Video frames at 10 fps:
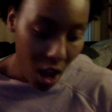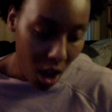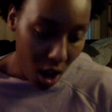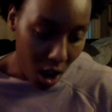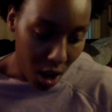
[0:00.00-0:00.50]

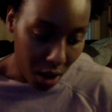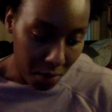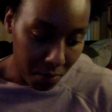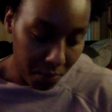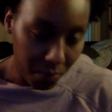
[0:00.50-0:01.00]

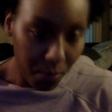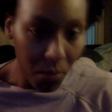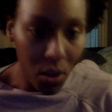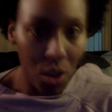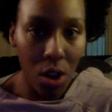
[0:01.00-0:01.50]

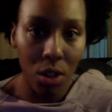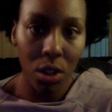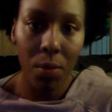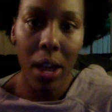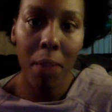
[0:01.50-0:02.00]
So
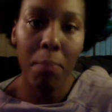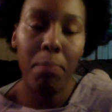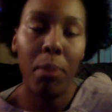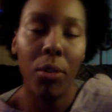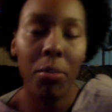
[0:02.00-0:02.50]
we had
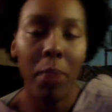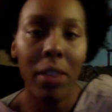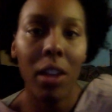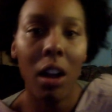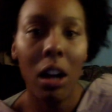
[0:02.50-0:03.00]
both made
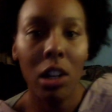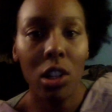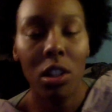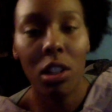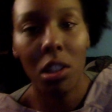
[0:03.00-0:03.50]
the conscious
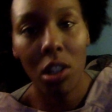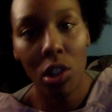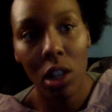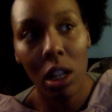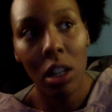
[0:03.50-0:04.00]

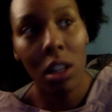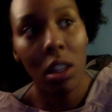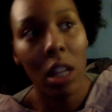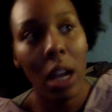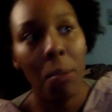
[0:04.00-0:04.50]
decision
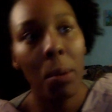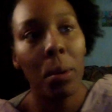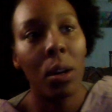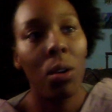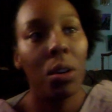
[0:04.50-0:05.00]
that we
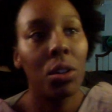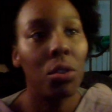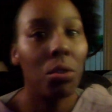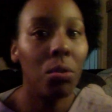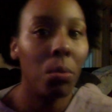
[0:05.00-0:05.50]
were going
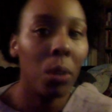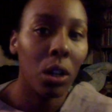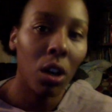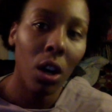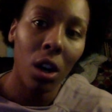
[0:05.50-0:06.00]
to work
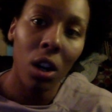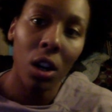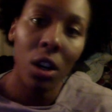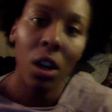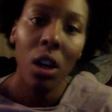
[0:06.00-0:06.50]
hard,